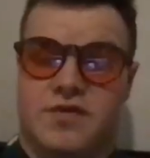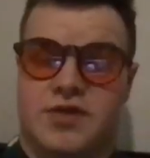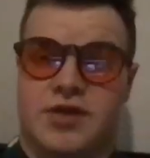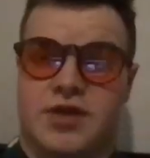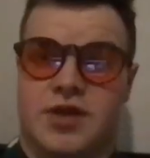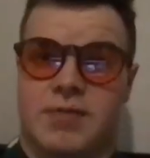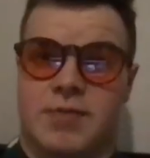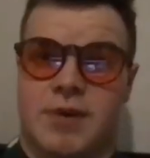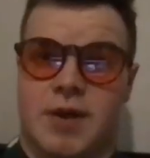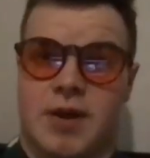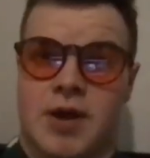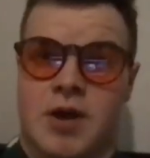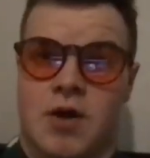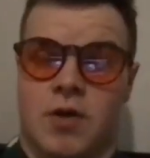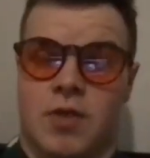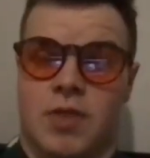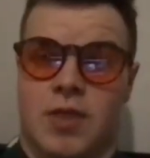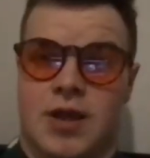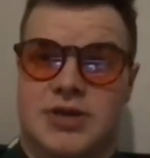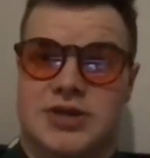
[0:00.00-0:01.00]
we think about it
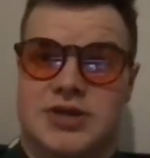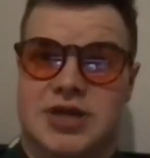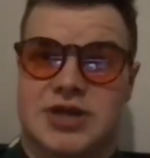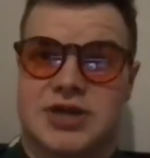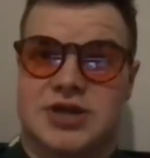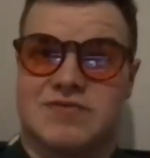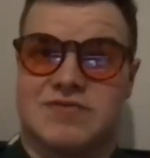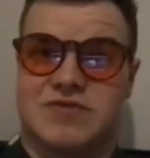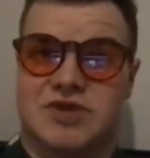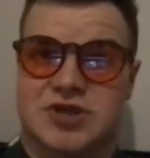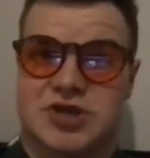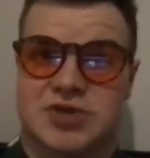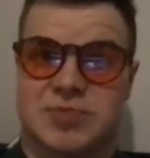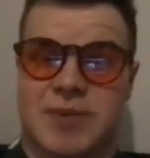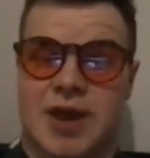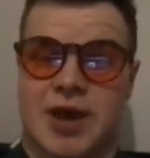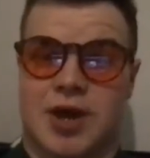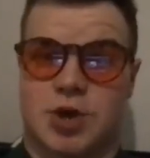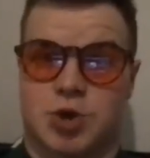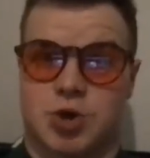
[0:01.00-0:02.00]
on that sense of the
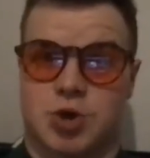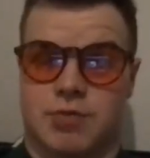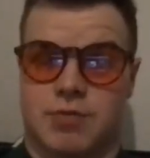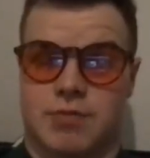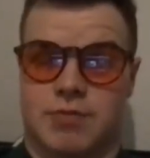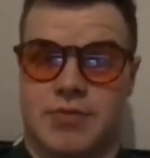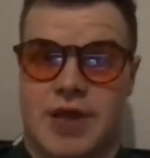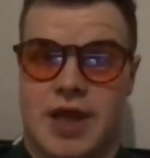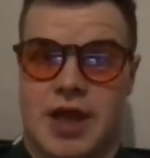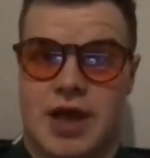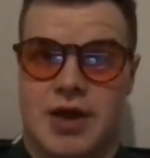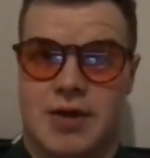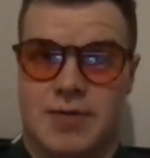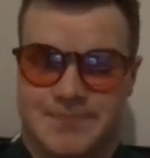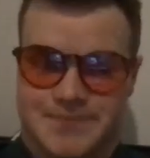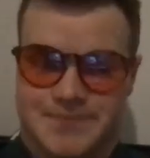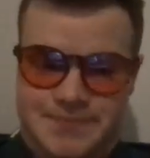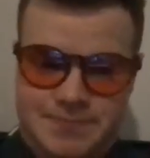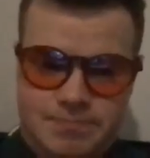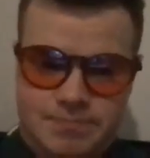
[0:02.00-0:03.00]
spectrum there,
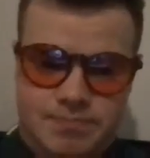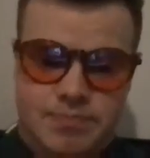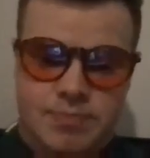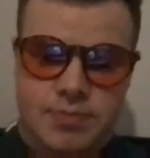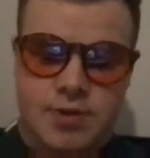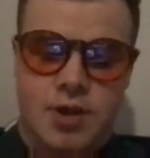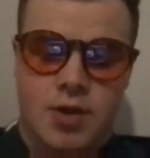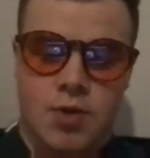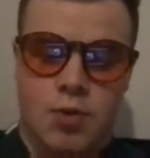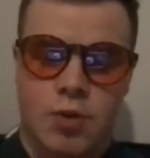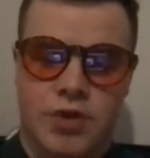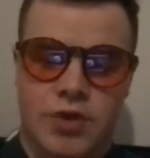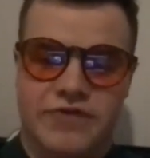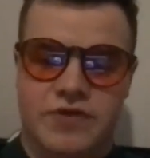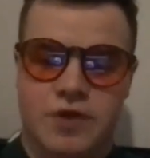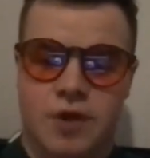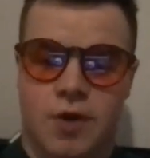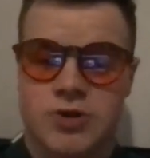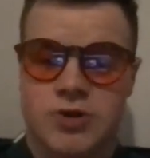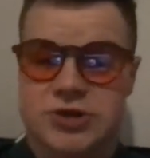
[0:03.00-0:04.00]
we've
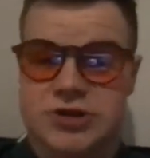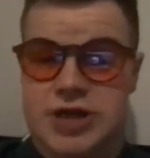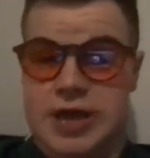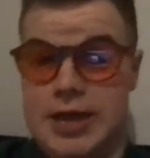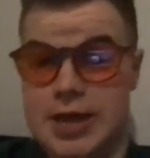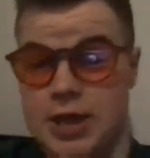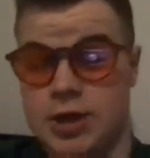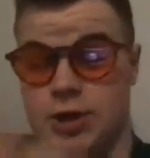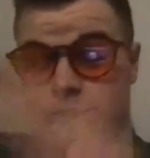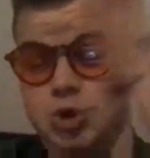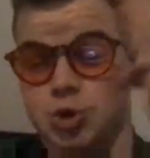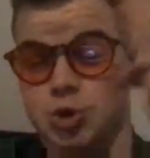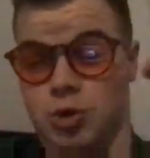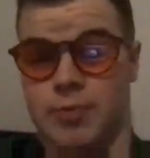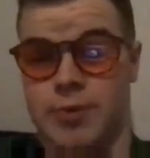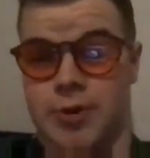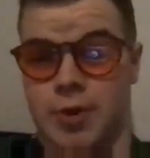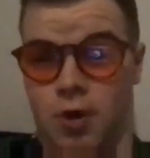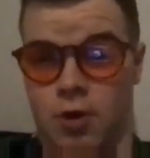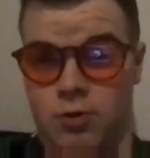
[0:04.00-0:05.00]
got, say,
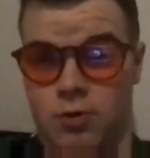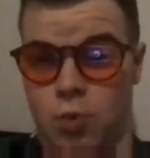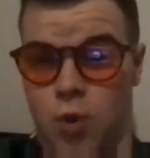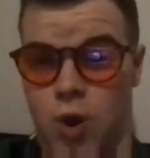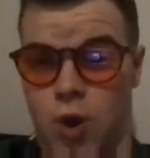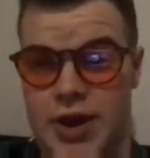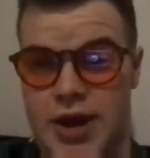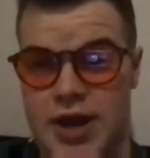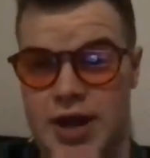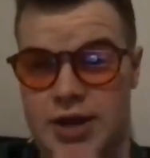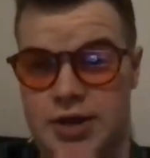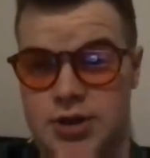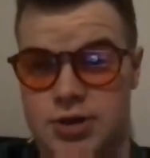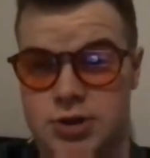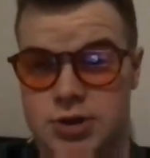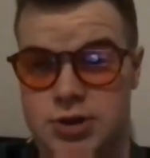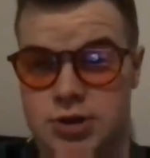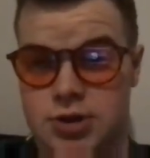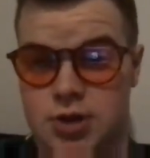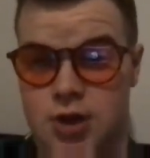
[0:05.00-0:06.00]
enjoyment on one
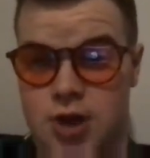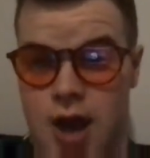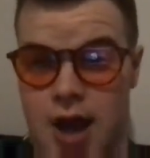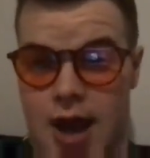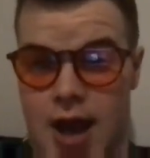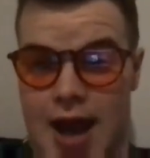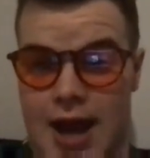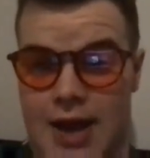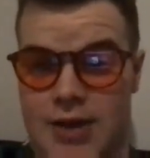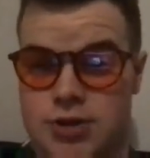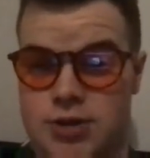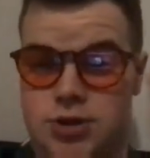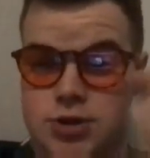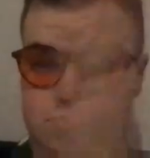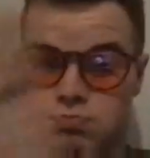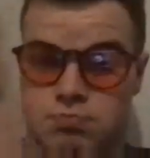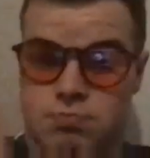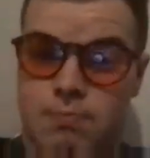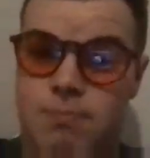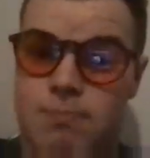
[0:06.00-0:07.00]
end and
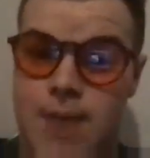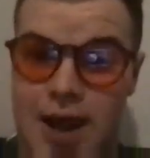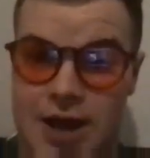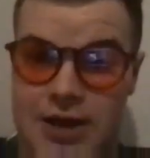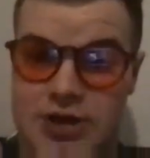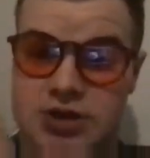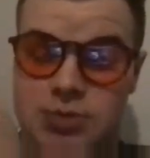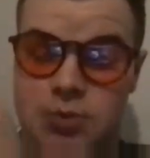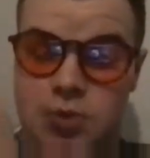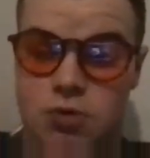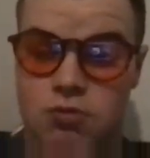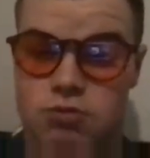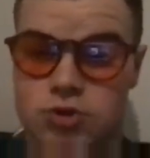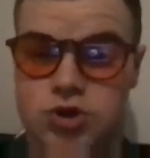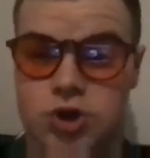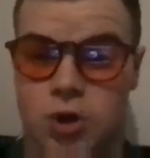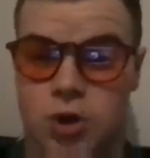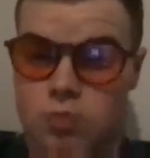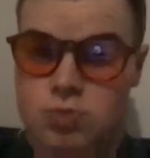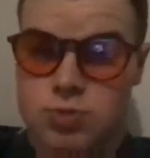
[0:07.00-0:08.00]
maximal
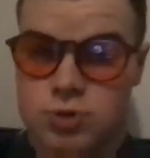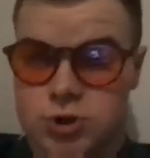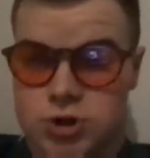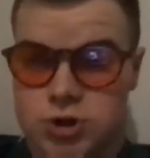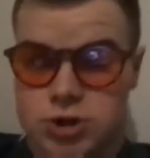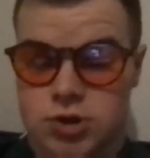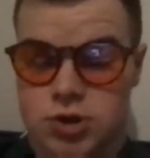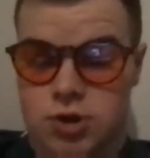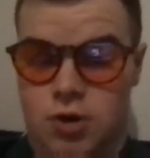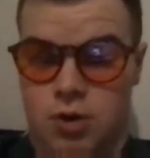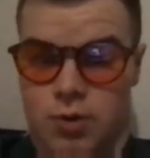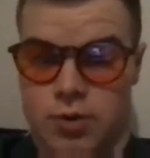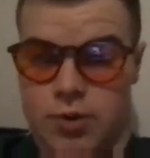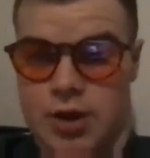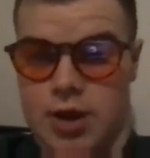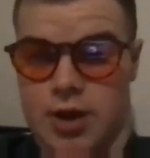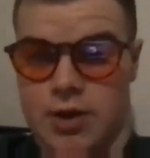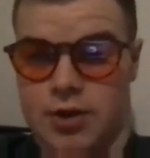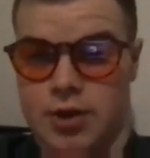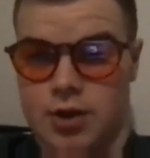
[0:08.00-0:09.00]
results on
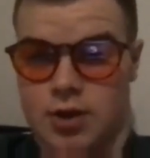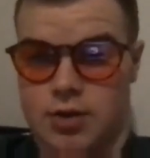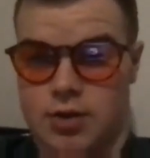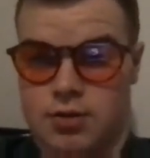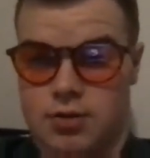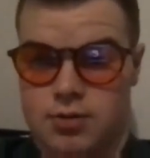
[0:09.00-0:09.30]
the other.